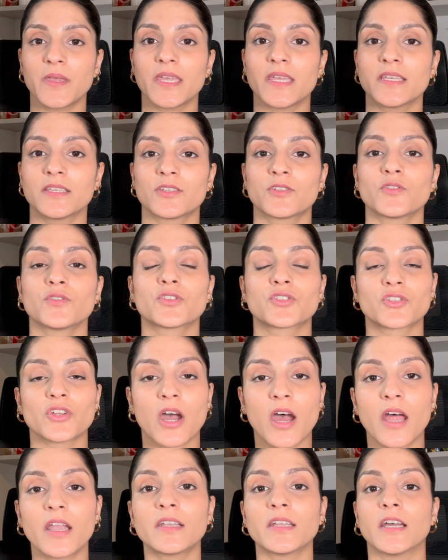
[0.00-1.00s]
is to
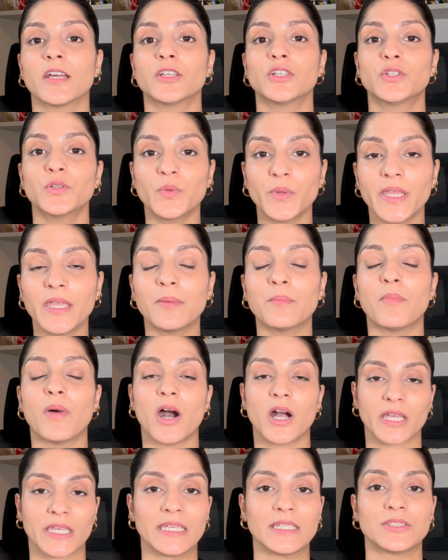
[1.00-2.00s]
start doing
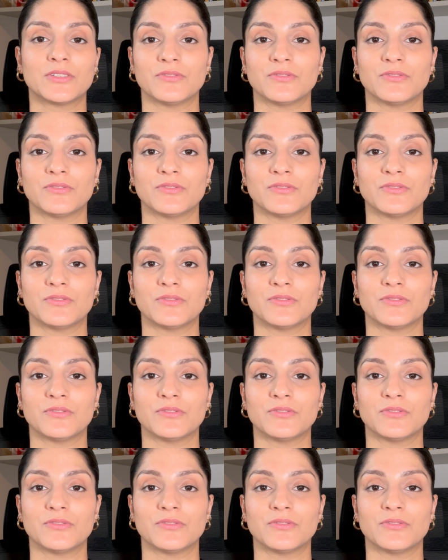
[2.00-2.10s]
market